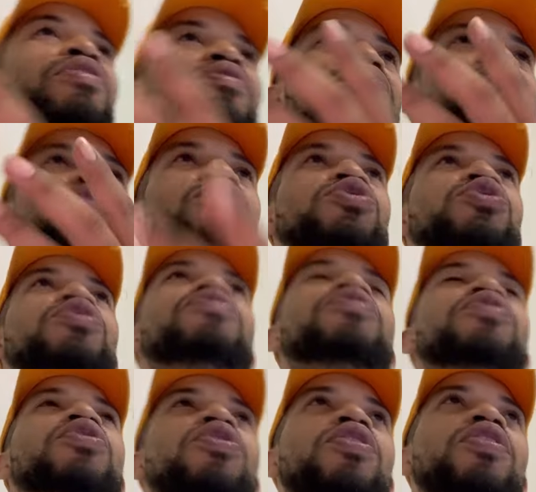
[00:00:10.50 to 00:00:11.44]
First of
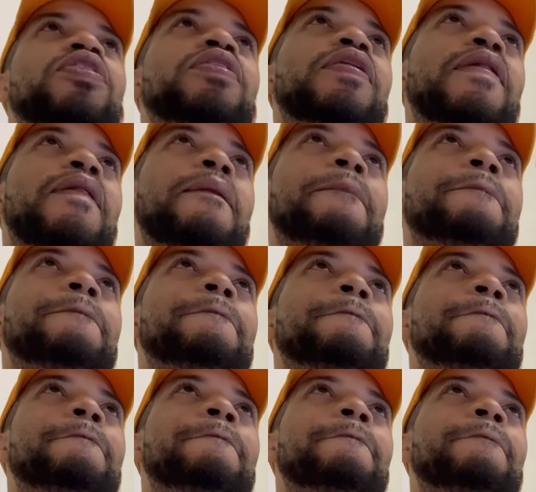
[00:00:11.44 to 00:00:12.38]
all,
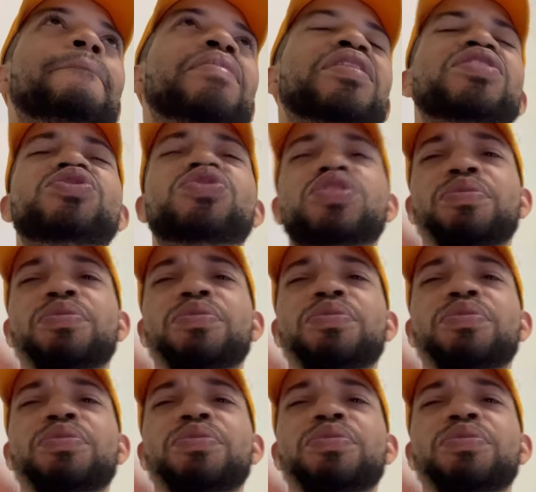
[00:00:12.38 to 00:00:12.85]
this is